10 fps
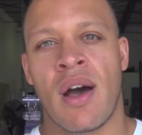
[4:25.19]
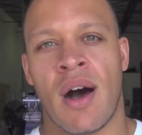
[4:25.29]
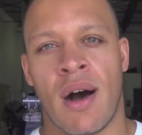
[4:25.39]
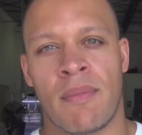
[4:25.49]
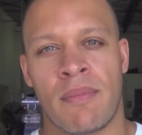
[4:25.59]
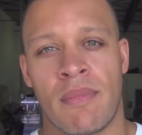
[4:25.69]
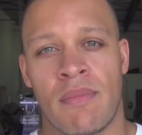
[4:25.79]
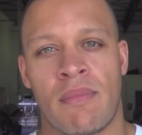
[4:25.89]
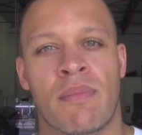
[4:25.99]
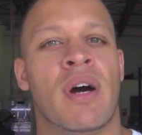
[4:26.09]
Um,
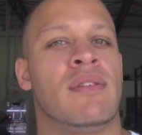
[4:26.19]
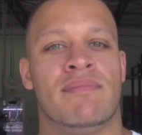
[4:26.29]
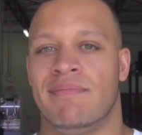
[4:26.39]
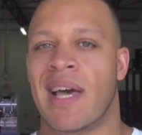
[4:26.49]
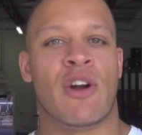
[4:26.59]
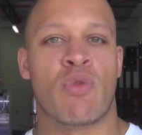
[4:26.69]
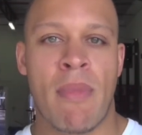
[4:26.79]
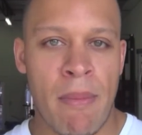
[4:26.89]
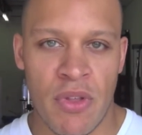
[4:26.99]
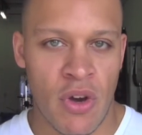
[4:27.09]
but I don't
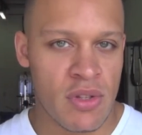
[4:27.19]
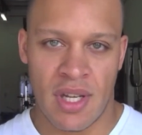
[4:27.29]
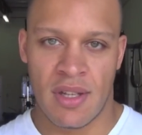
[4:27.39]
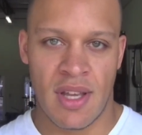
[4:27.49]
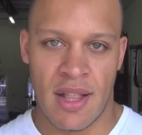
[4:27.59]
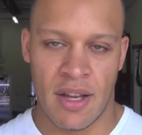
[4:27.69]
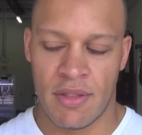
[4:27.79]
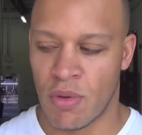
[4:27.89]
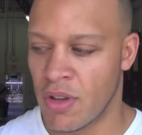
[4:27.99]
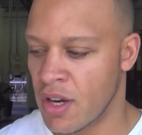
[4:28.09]
remember those. I did that
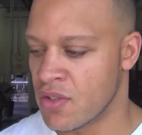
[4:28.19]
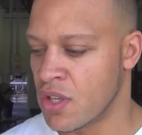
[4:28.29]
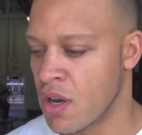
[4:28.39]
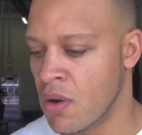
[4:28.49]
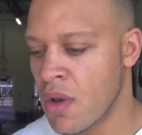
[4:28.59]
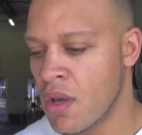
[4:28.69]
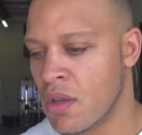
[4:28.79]
like three years ago.